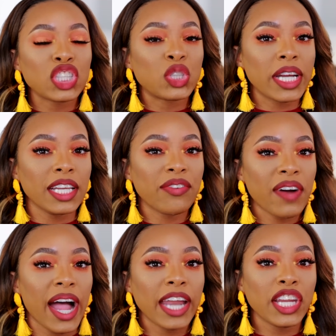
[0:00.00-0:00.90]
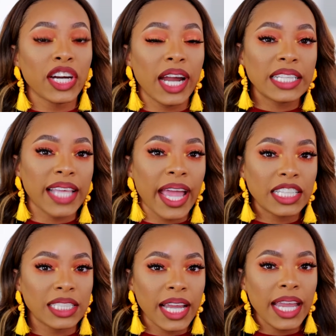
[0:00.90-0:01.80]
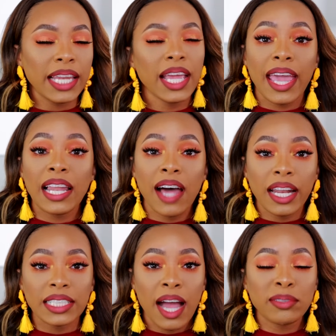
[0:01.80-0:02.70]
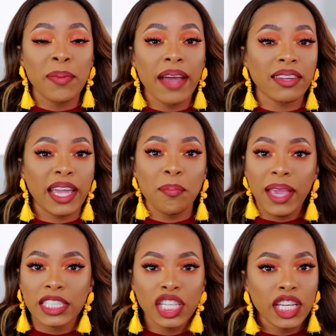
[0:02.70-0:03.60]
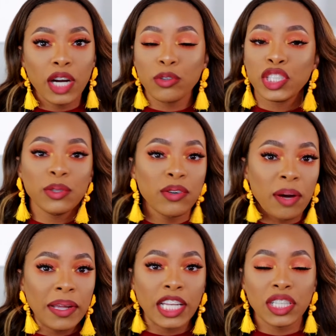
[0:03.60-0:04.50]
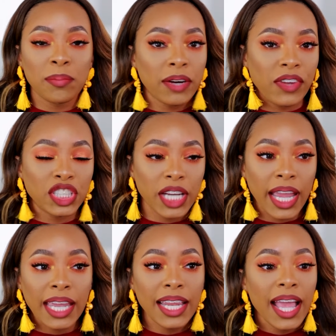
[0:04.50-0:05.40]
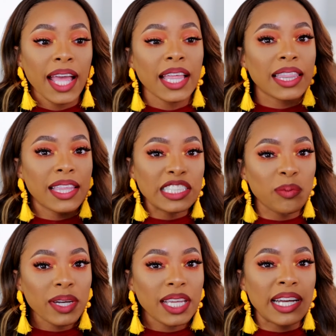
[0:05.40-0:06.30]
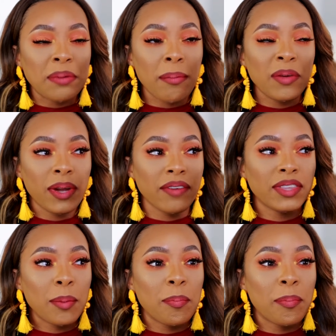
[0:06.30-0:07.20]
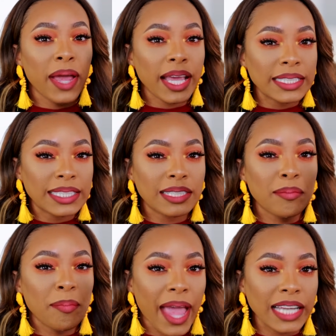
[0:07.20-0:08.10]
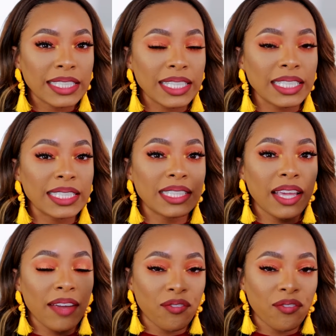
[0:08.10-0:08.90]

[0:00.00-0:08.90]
tricky to find your exact shade, and a lot of times you may have to like mix, you know, two of them to get your perfect shade. This one here is probably one of the best matches